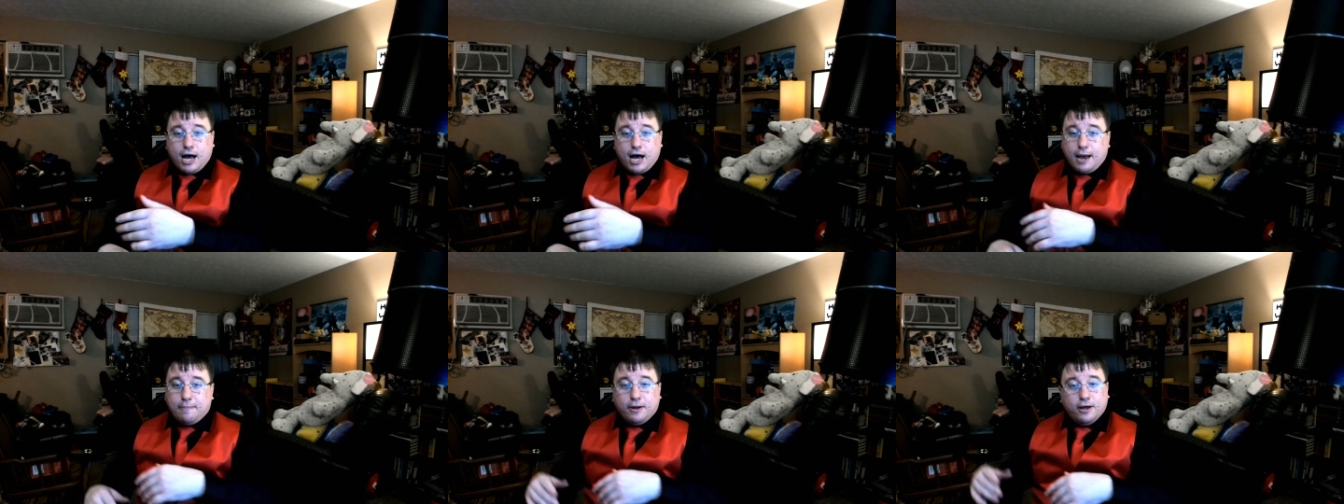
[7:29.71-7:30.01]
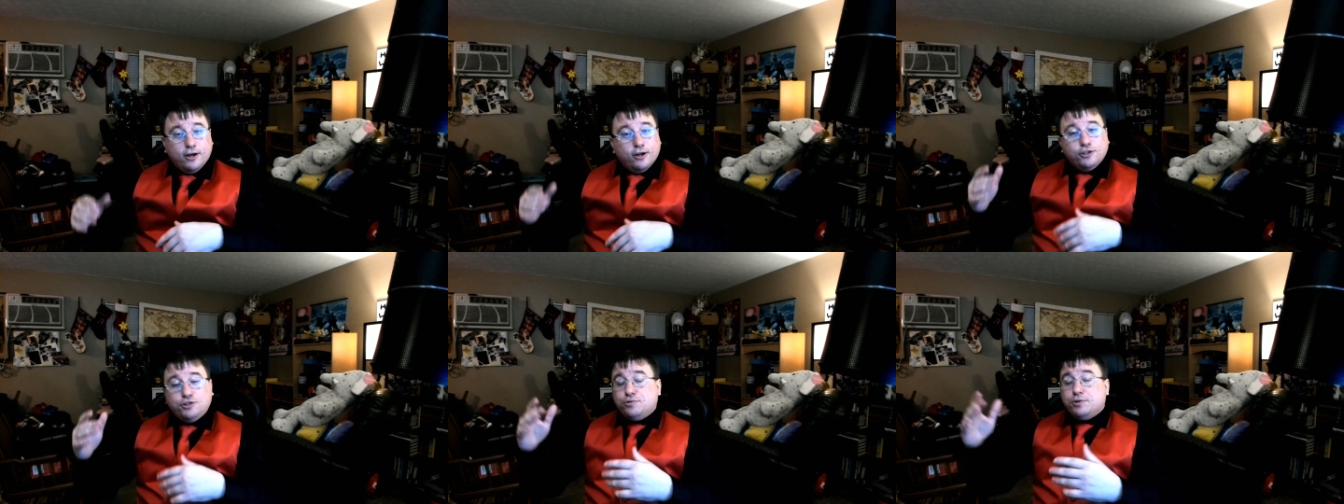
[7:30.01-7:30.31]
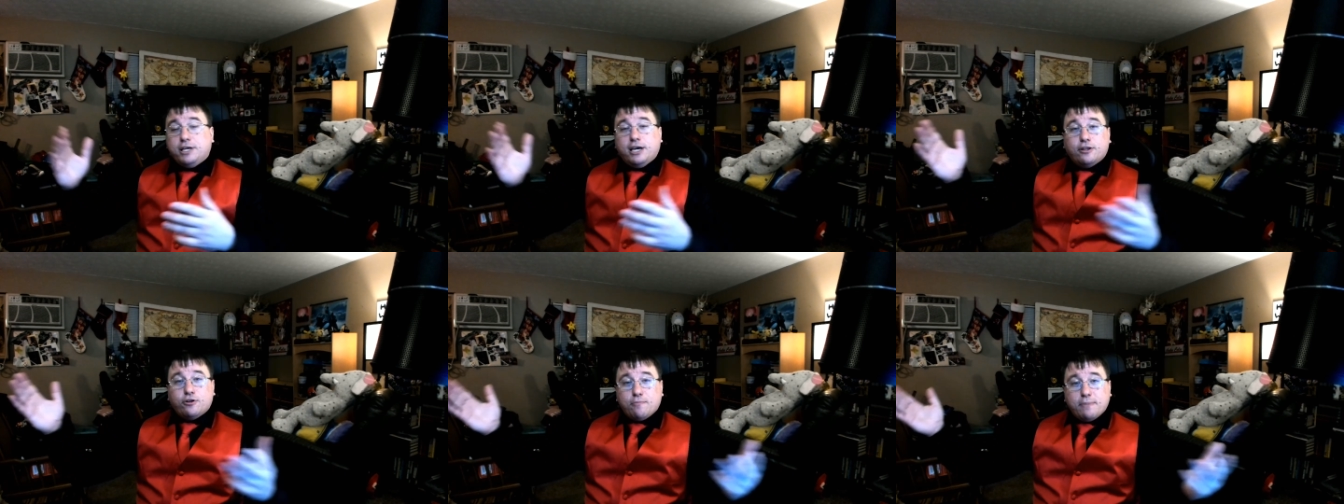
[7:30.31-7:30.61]
do the other
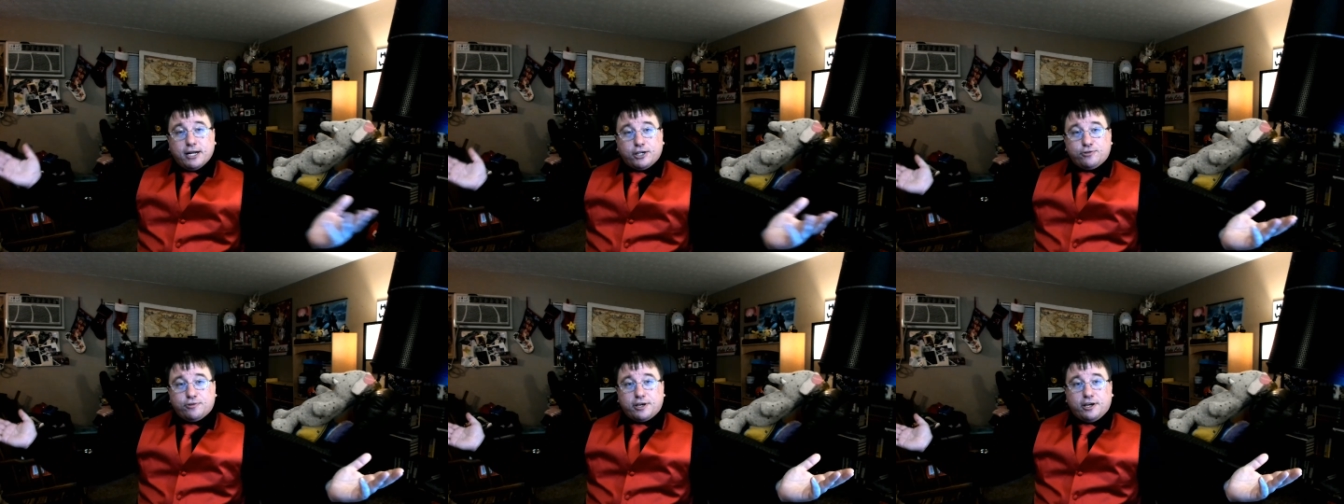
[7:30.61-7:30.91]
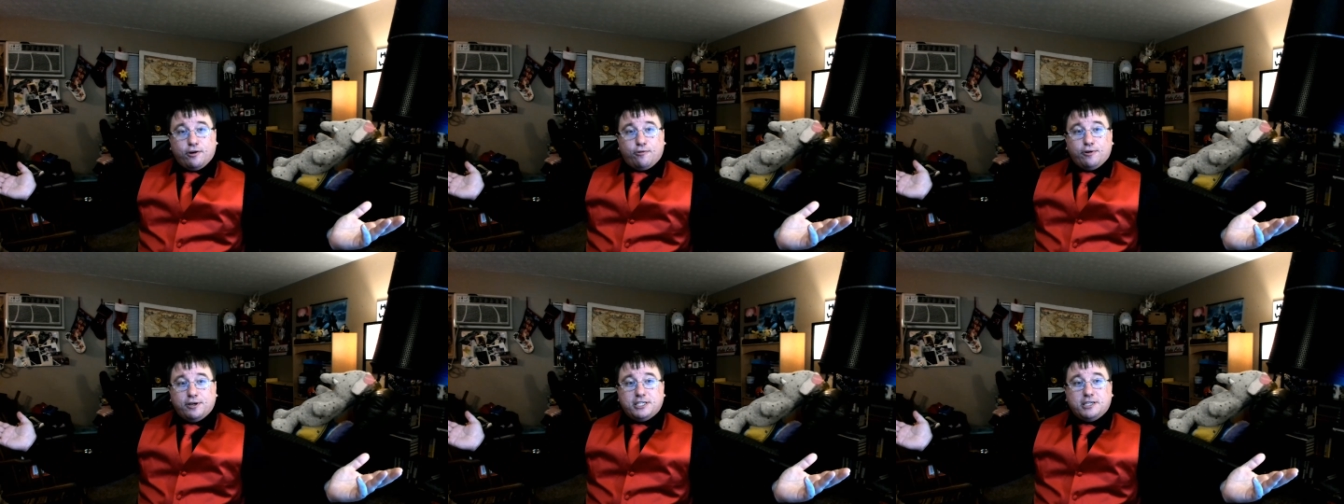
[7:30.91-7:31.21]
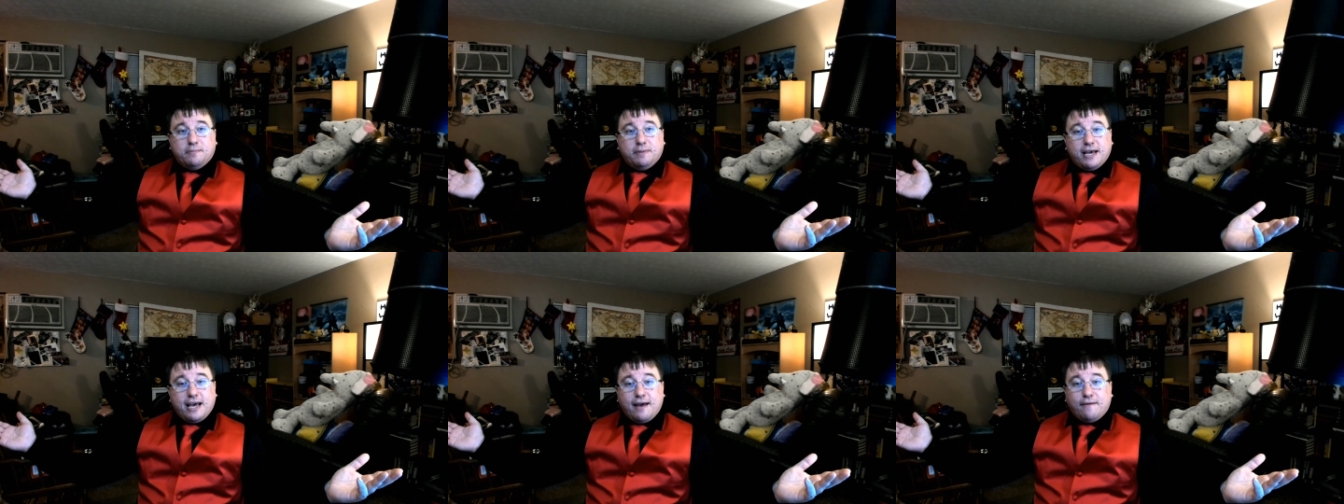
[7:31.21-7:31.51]
metric increasing
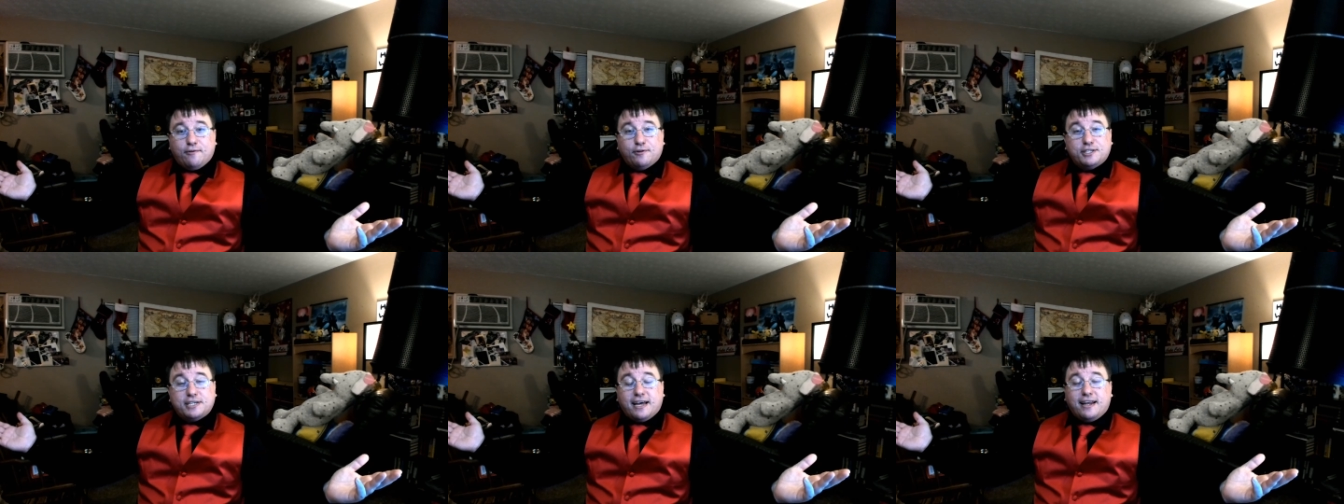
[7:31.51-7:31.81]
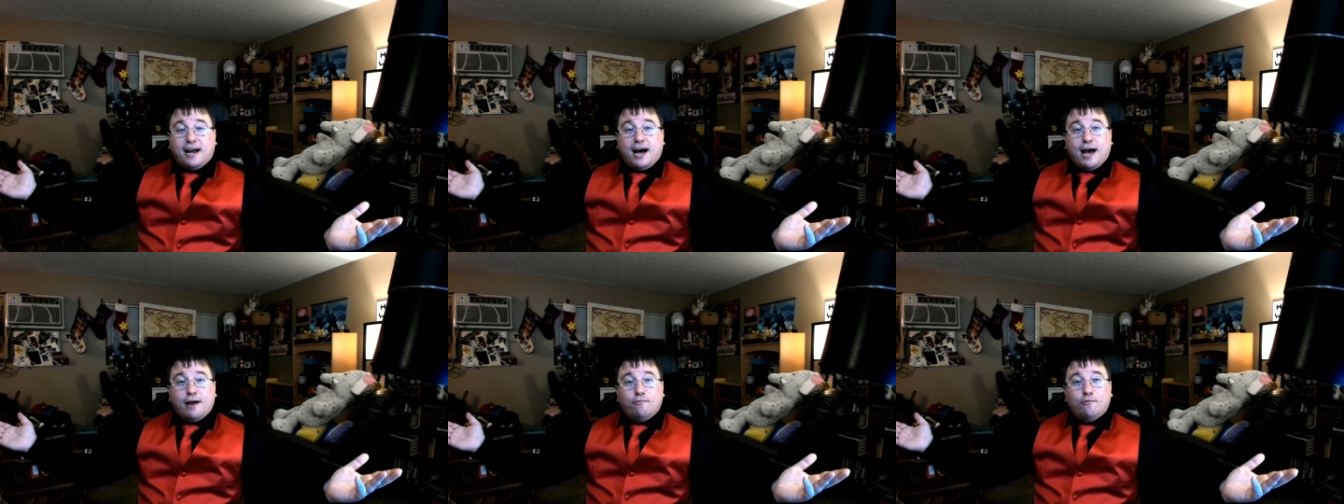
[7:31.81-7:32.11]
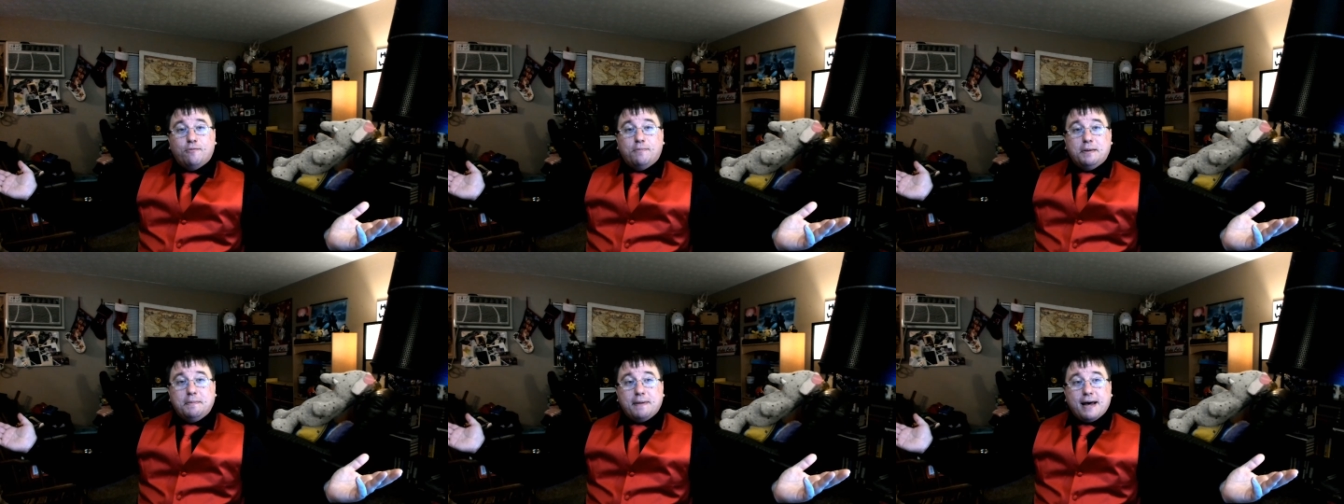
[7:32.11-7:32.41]
behaviors, and I will be
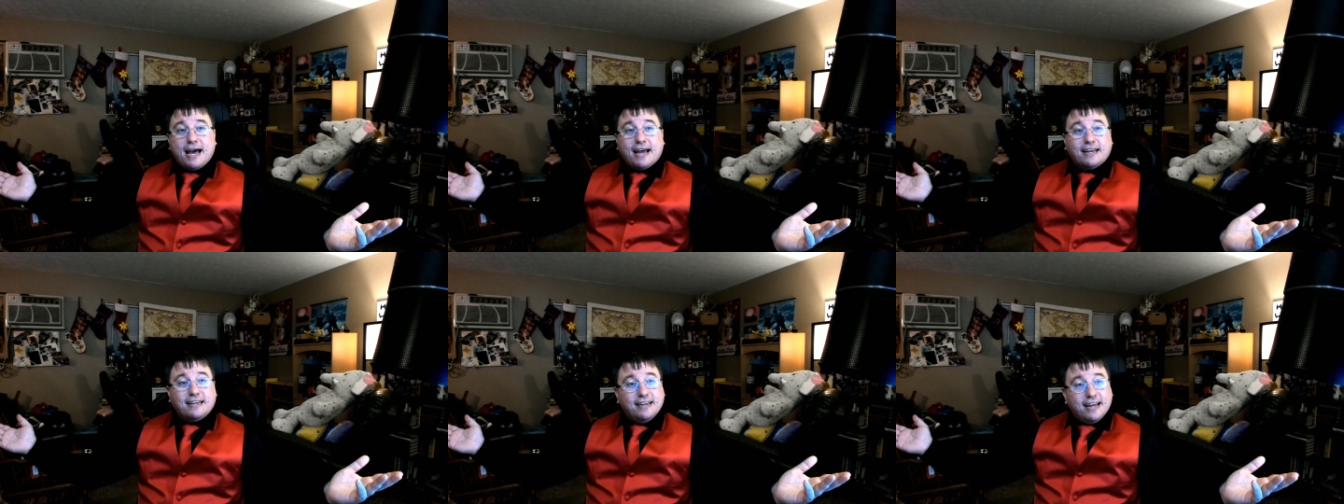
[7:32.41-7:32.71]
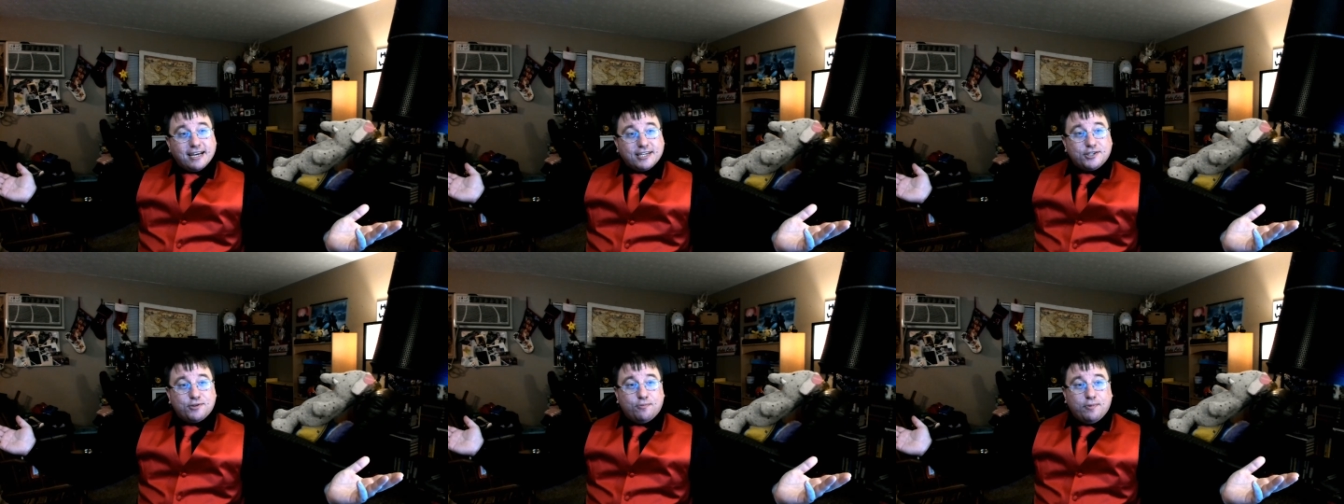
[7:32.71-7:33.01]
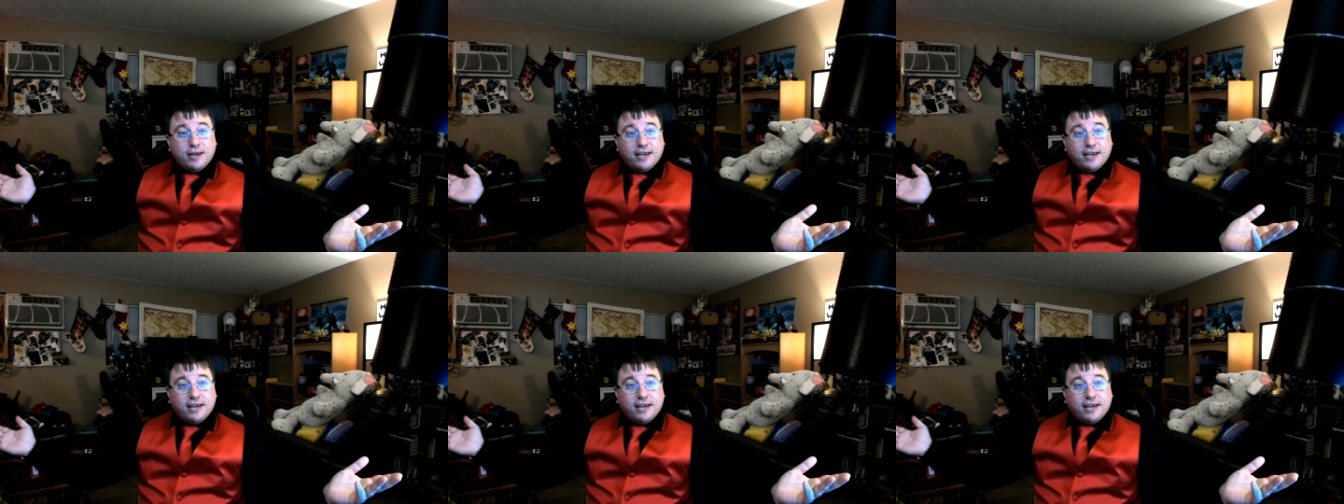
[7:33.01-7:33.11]
back next week.